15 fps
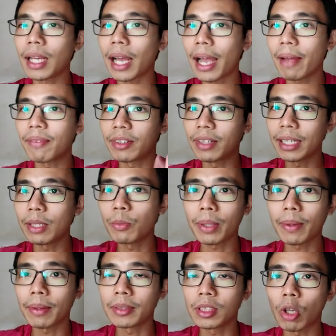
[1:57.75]
already
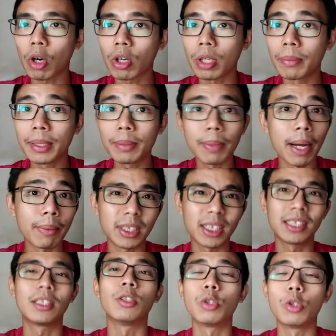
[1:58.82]
built up the document, but I'm
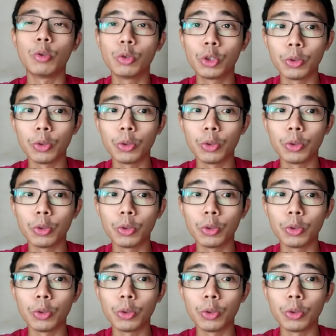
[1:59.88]
just gonna go